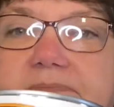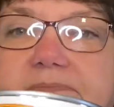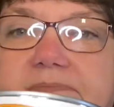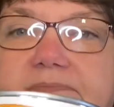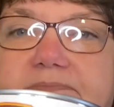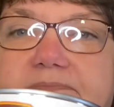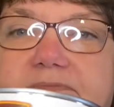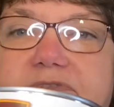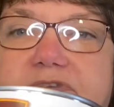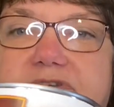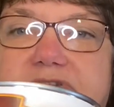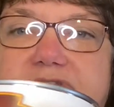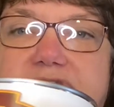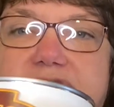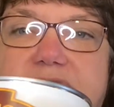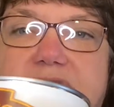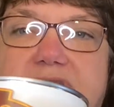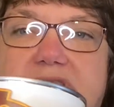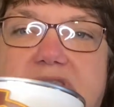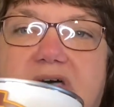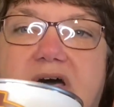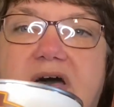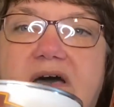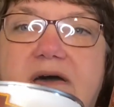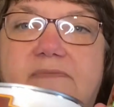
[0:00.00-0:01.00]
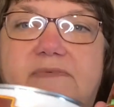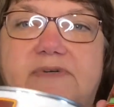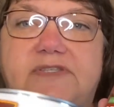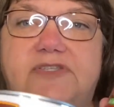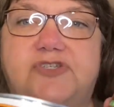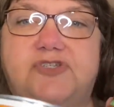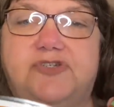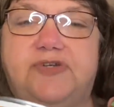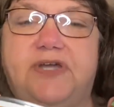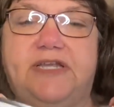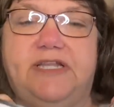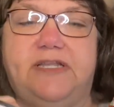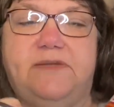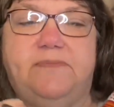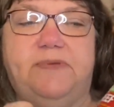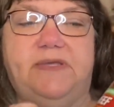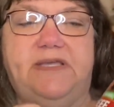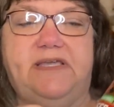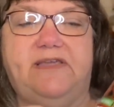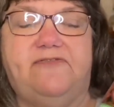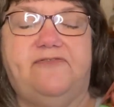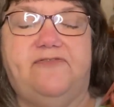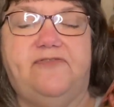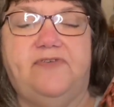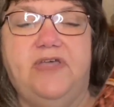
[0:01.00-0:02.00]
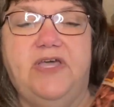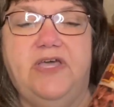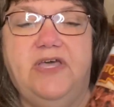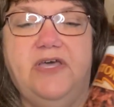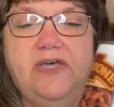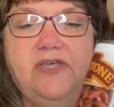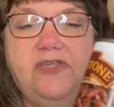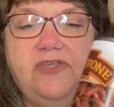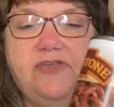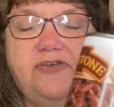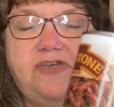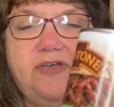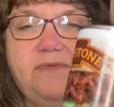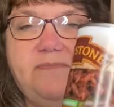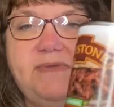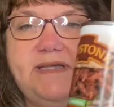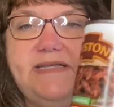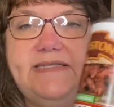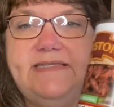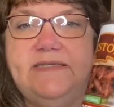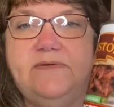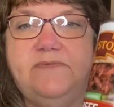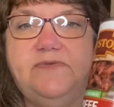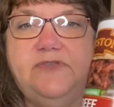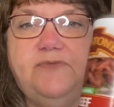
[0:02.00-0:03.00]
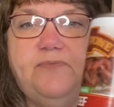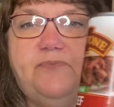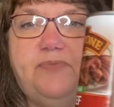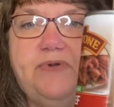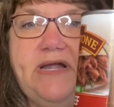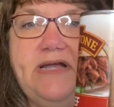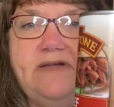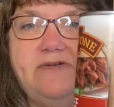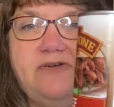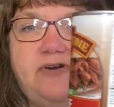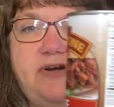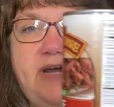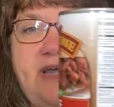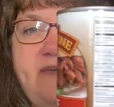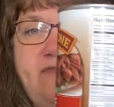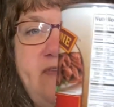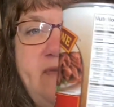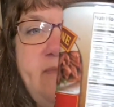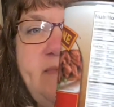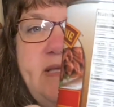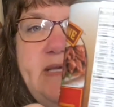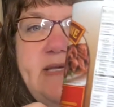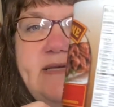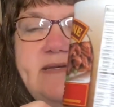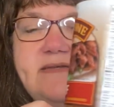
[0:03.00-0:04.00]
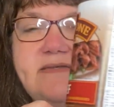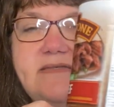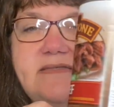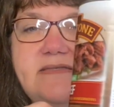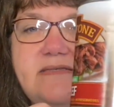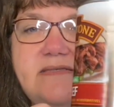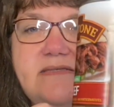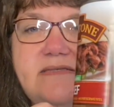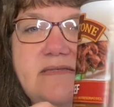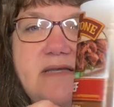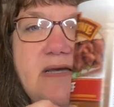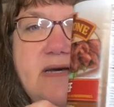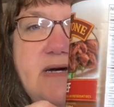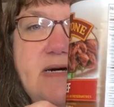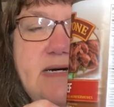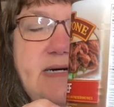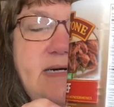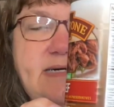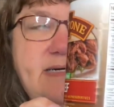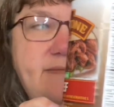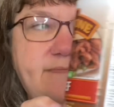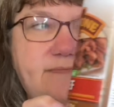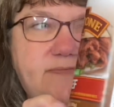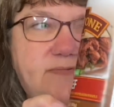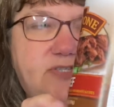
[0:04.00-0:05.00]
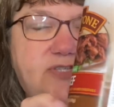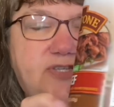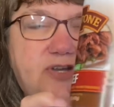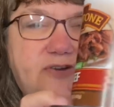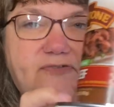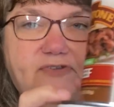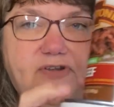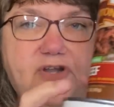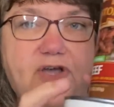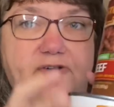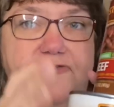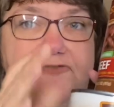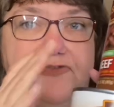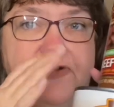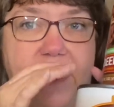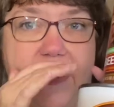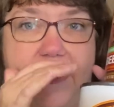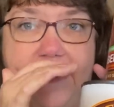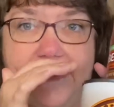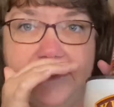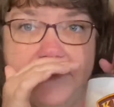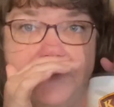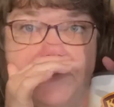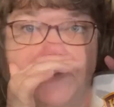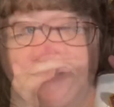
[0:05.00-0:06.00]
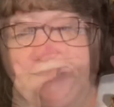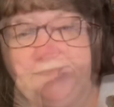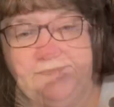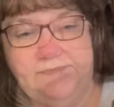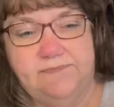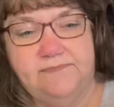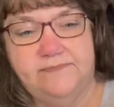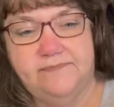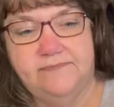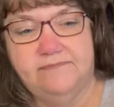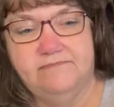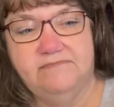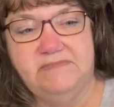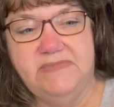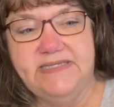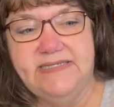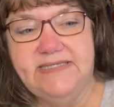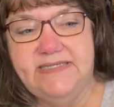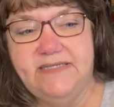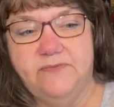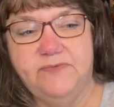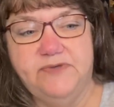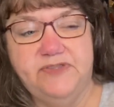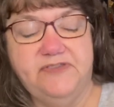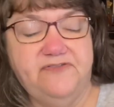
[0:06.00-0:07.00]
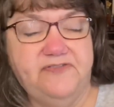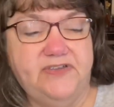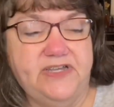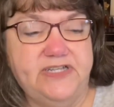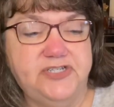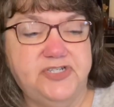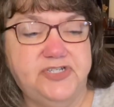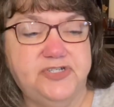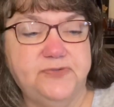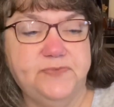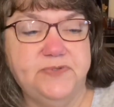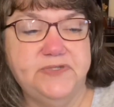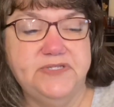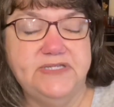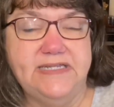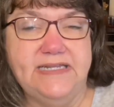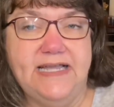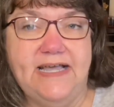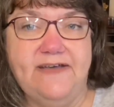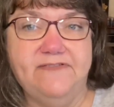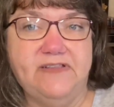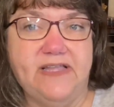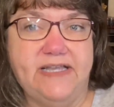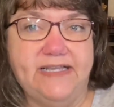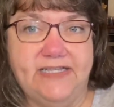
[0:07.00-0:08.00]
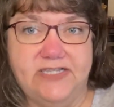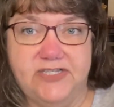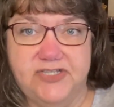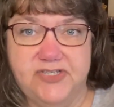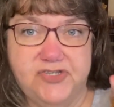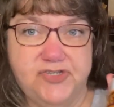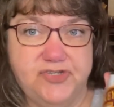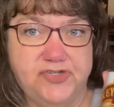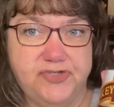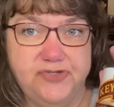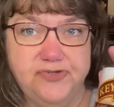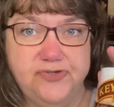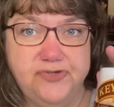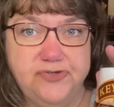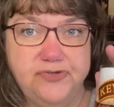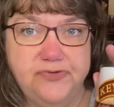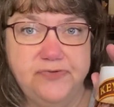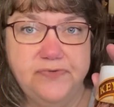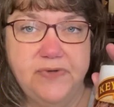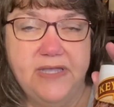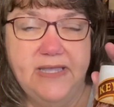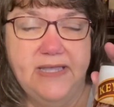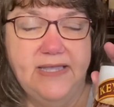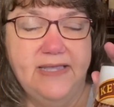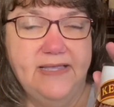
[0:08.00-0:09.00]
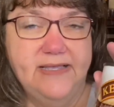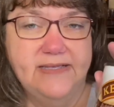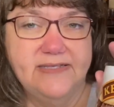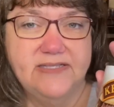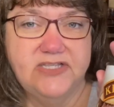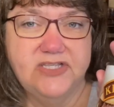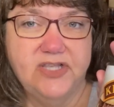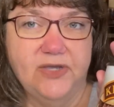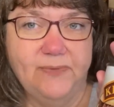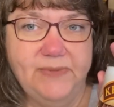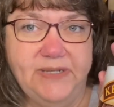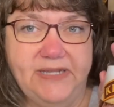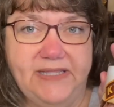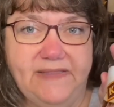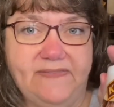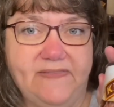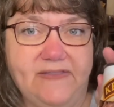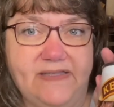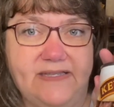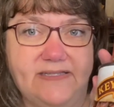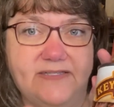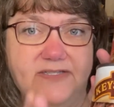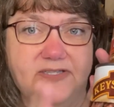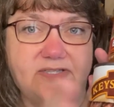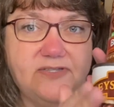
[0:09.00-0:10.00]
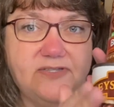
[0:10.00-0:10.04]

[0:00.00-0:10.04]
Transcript: you could do a lot with shredded beef. You could mix it with brown gravy mix, serve it over egg noodles, mix it with vegetables and have like a stew. So many things